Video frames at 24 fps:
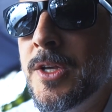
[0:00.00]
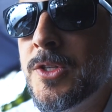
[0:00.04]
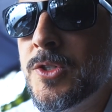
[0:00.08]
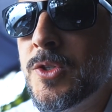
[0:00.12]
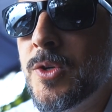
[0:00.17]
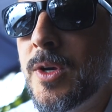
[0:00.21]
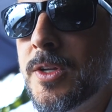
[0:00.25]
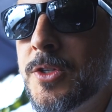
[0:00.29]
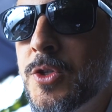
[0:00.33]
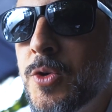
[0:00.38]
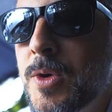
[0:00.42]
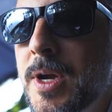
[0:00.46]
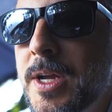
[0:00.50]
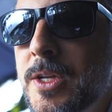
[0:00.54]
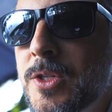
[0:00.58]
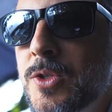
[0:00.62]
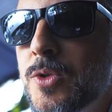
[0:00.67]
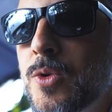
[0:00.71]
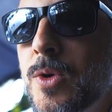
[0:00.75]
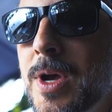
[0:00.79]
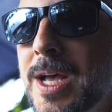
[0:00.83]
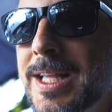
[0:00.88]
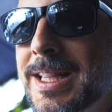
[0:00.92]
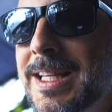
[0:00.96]
So I try
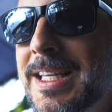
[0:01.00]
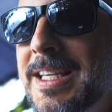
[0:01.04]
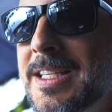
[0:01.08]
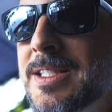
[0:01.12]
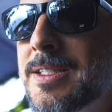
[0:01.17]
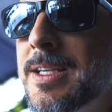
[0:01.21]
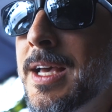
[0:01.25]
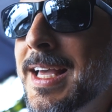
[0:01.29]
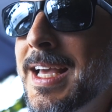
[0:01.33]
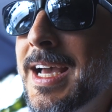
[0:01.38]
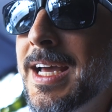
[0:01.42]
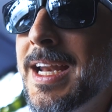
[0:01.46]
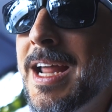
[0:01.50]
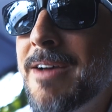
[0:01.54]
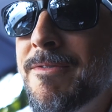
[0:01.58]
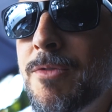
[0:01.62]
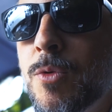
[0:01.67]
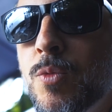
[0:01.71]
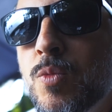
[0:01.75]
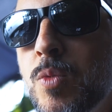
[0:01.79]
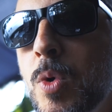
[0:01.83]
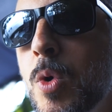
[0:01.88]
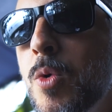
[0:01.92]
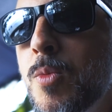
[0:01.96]
to at least kind of
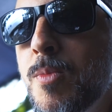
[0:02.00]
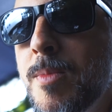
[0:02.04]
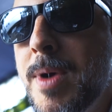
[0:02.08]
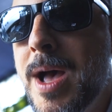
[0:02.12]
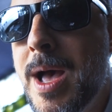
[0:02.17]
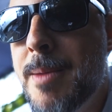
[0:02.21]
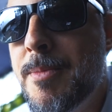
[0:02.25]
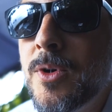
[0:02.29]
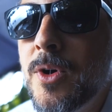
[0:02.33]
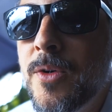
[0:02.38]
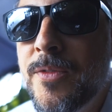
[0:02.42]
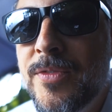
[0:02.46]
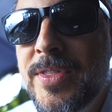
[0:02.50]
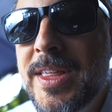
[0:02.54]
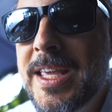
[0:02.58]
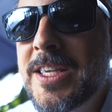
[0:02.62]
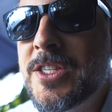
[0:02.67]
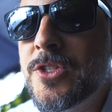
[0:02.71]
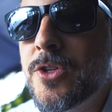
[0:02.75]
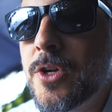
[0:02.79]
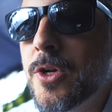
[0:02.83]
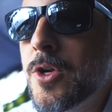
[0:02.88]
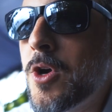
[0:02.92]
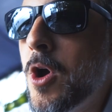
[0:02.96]
have a roadmap of
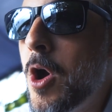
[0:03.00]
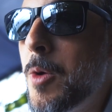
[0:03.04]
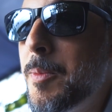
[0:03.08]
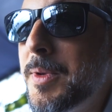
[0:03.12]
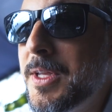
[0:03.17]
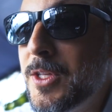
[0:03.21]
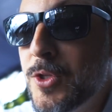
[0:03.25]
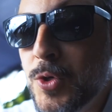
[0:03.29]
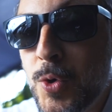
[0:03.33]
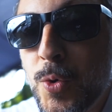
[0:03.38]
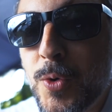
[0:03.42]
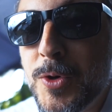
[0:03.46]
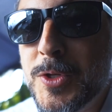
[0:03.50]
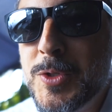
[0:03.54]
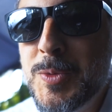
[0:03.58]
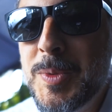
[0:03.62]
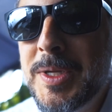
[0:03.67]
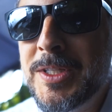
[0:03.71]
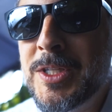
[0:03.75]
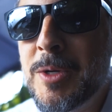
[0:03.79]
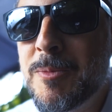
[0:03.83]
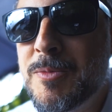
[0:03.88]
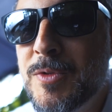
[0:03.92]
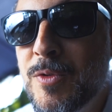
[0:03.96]
things that are coming towards
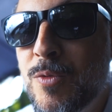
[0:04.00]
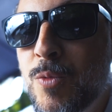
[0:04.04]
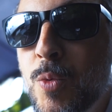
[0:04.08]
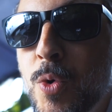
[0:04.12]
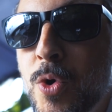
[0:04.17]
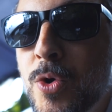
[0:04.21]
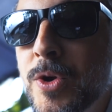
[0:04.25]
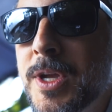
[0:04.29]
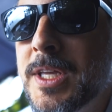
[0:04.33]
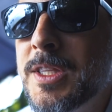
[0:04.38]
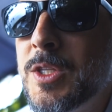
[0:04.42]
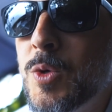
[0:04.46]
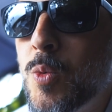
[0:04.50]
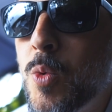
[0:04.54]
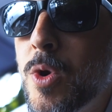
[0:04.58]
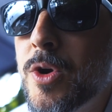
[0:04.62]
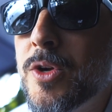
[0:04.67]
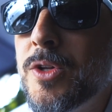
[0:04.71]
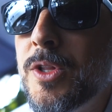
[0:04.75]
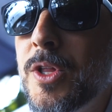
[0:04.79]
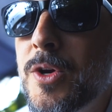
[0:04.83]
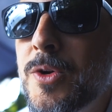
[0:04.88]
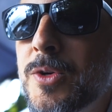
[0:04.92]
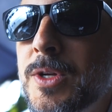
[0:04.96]
me in terms of work and the
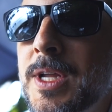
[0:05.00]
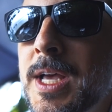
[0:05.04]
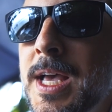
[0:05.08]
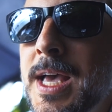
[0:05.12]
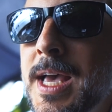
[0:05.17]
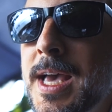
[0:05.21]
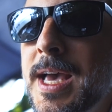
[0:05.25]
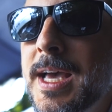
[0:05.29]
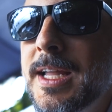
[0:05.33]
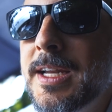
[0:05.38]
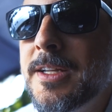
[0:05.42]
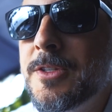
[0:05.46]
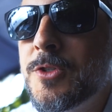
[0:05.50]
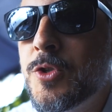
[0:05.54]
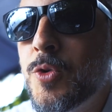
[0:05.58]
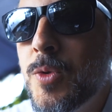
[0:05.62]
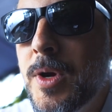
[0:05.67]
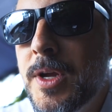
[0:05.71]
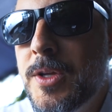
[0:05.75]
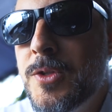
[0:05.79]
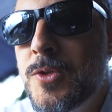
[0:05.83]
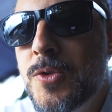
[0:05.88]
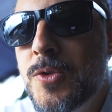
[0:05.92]
workload, and then try